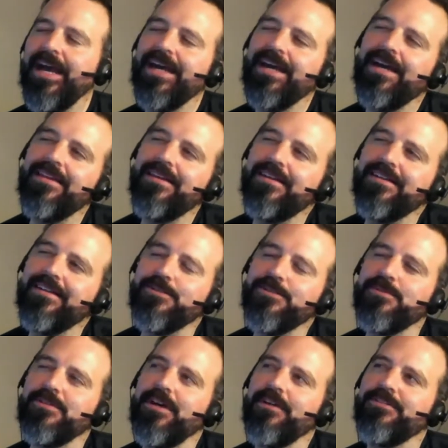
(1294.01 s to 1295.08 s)
I think a
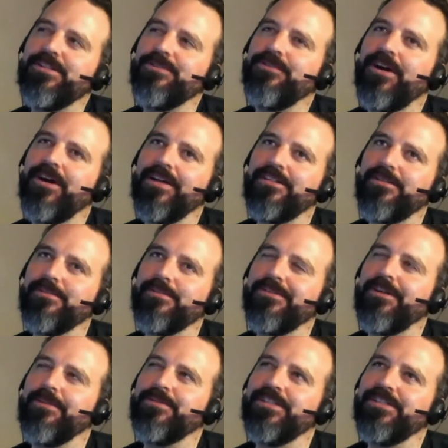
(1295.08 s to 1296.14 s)
Safari
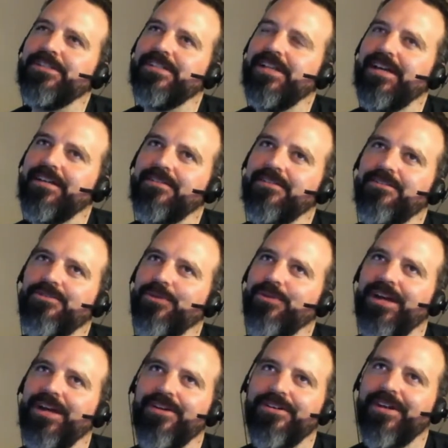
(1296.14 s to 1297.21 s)
subscription is like
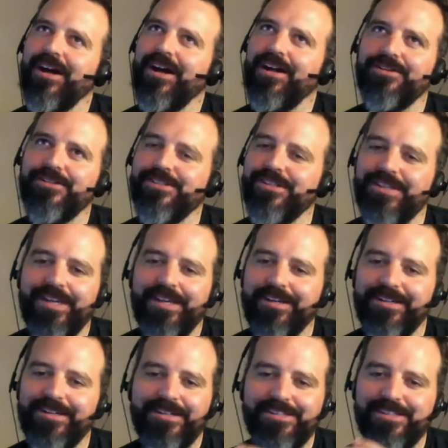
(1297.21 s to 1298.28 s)
$300 a
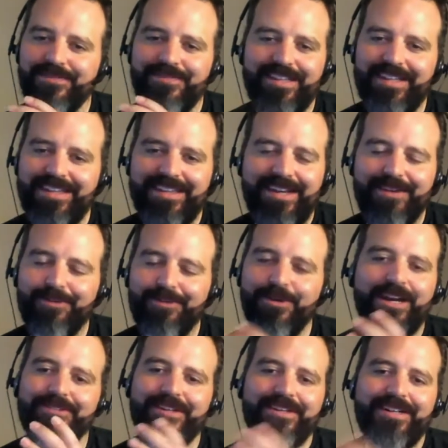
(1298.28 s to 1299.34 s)
year or something like that.
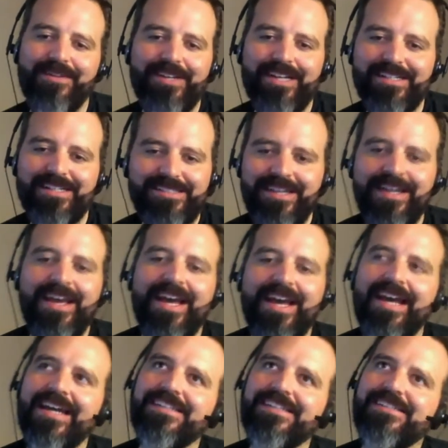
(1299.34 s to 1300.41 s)
Whatever. I mean,
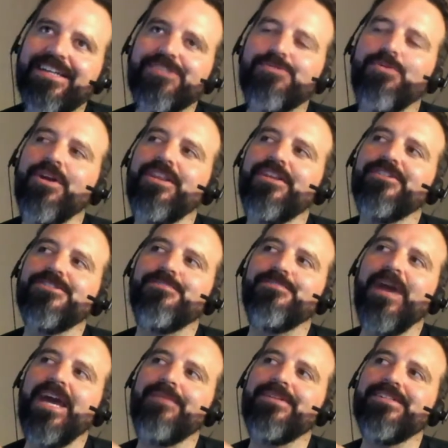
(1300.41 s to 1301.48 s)
it's one of those
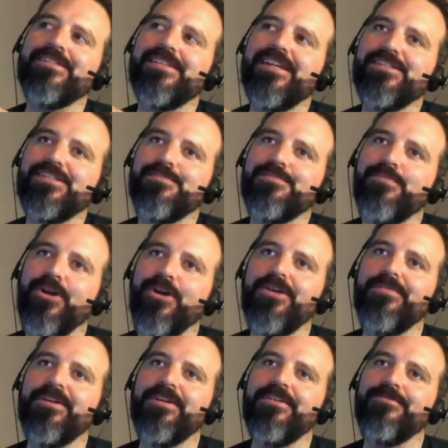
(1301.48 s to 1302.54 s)
payments that's
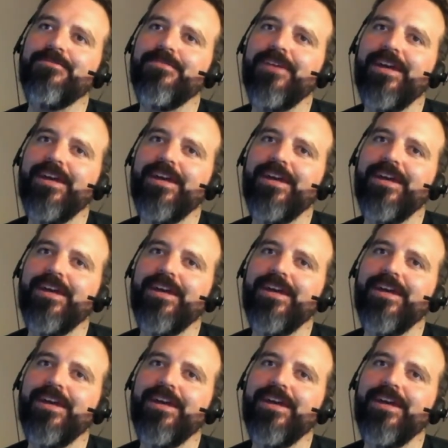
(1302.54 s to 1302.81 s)
prohibitive.